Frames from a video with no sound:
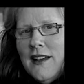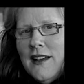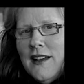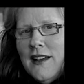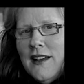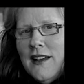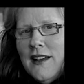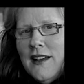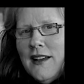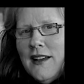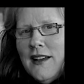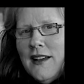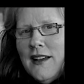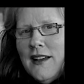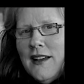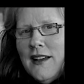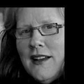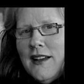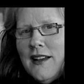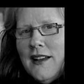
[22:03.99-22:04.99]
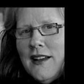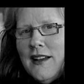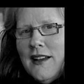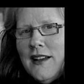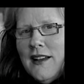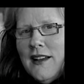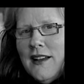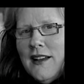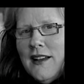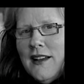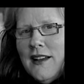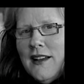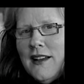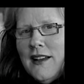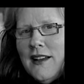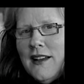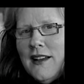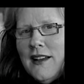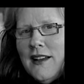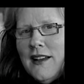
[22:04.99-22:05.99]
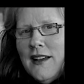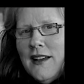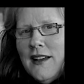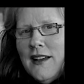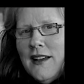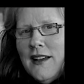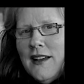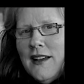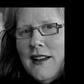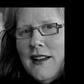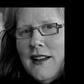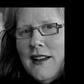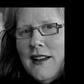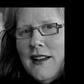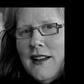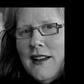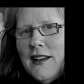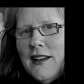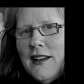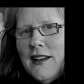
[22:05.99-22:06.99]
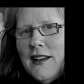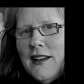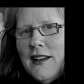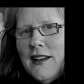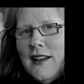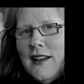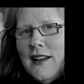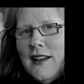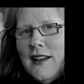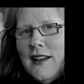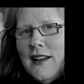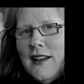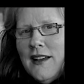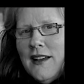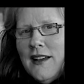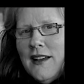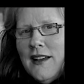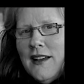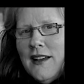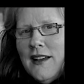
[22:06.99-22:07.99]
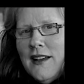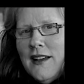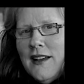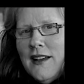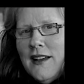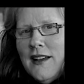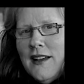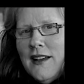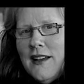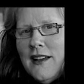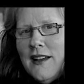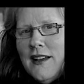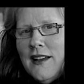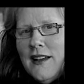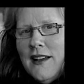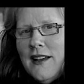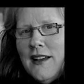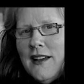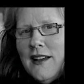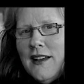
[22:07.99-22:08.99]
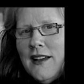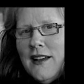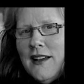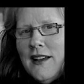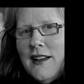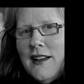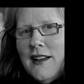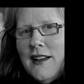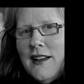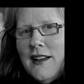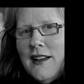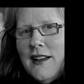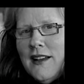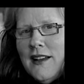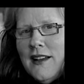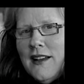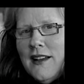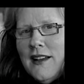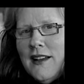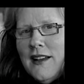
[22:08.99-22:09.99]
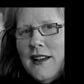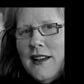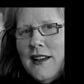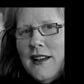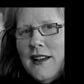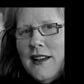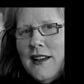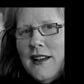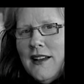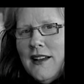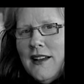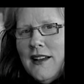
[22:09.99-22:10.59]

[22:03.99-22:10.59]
This is a still picture; no speech is visible.